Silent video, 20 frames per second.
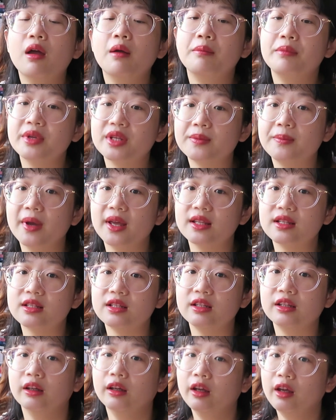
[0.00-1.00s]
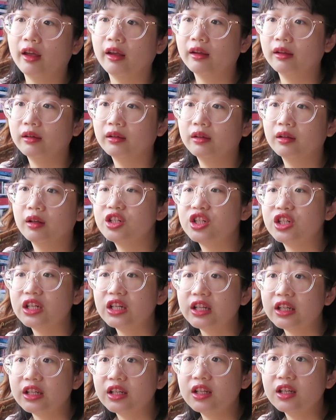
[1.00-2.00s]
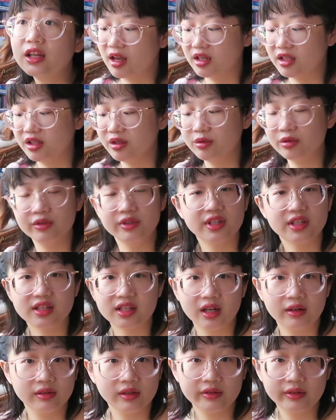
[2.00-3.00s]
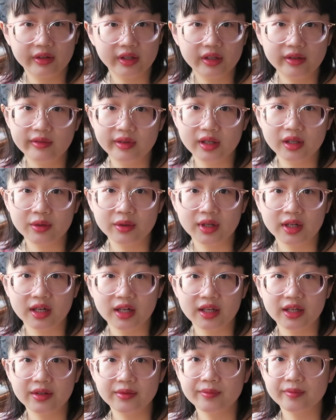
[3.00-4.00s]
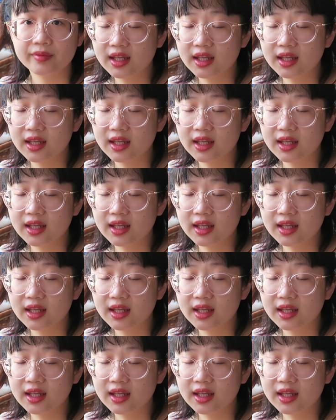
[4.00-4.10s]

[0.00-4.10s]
Miss Betsy, and she, as you will discover very very quickly,